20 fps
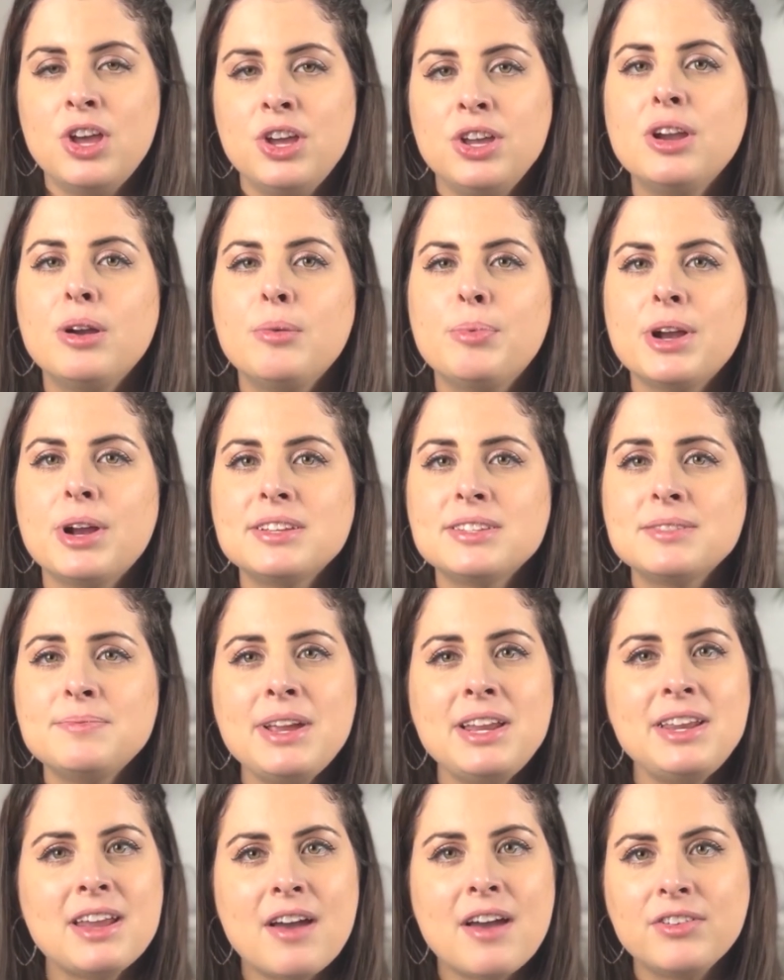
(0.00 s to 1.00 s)
Your breast
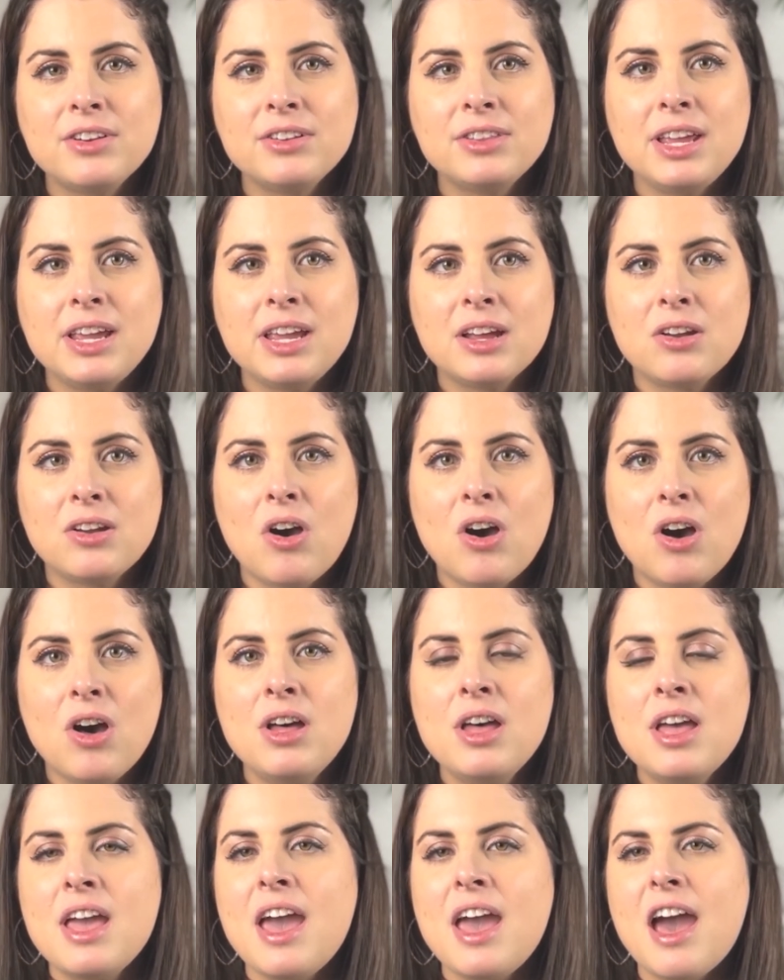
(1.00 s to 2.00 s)
may never leak at
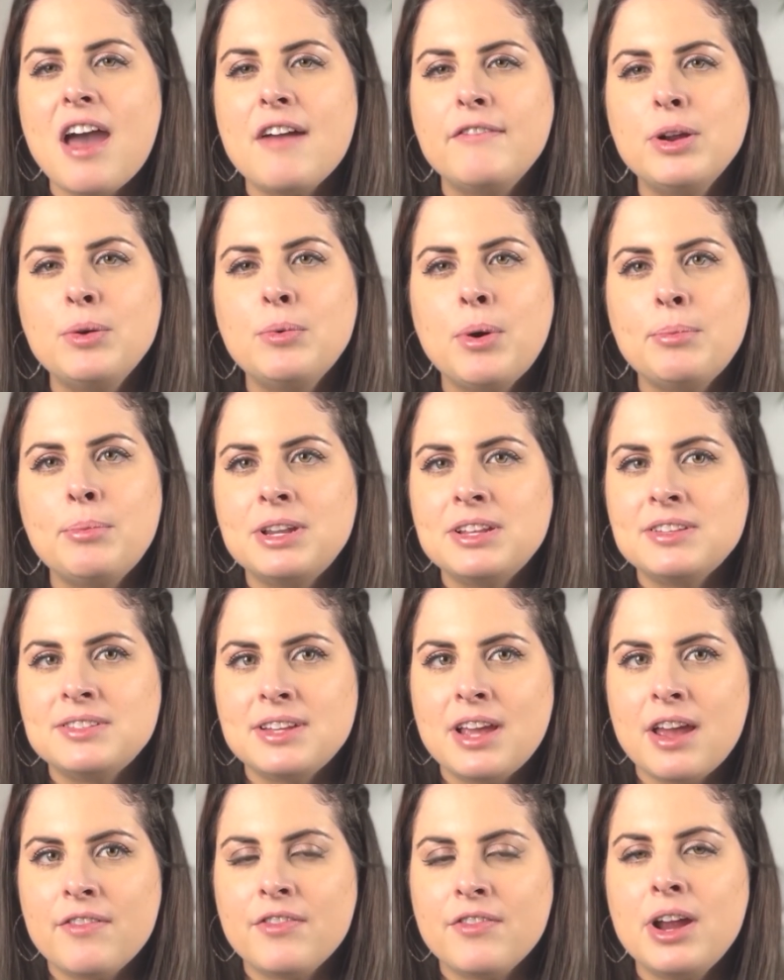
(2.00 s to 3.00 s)
all. Every woman is
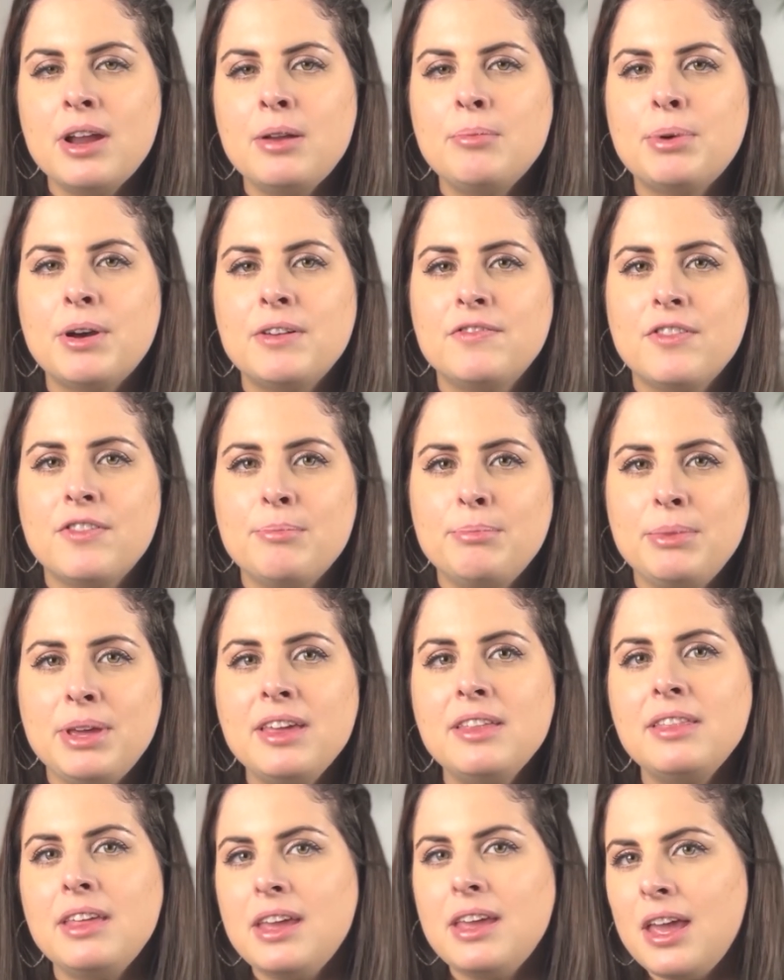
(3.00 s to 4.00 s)
different, but for
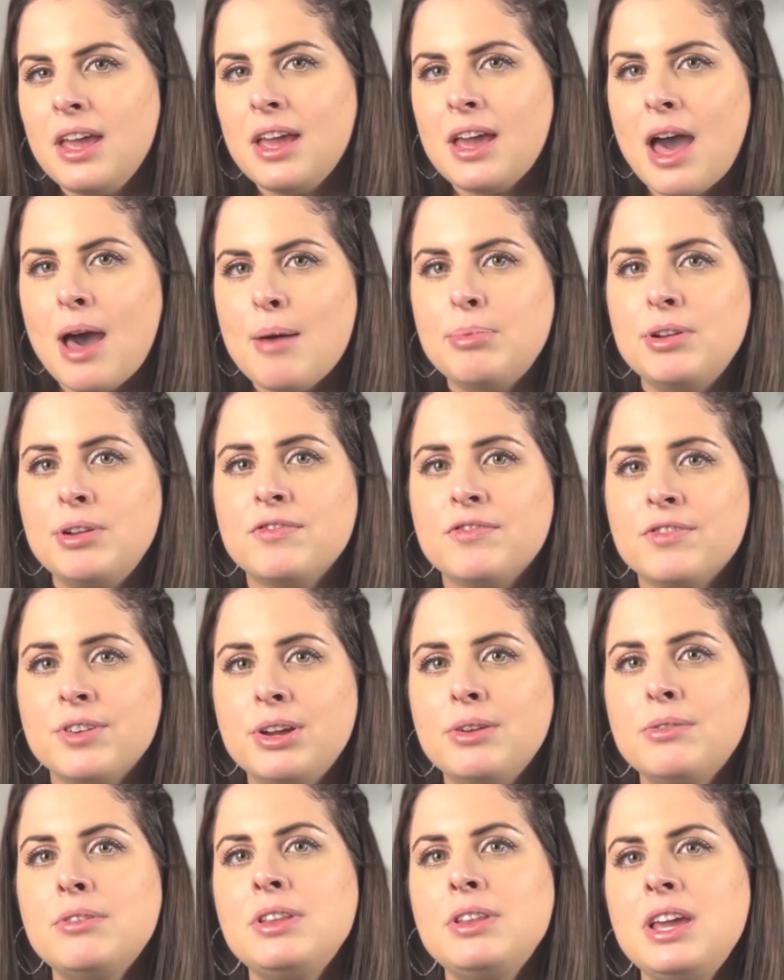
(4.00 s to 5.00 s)
me, leaking happened
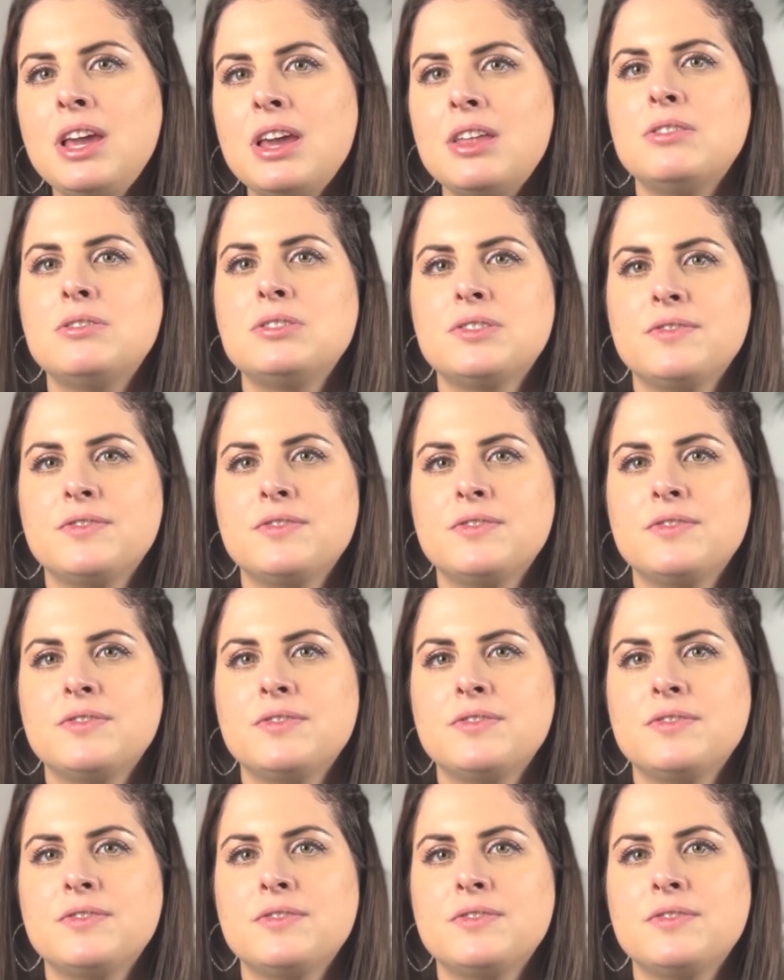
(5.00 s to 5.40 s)
frequently in those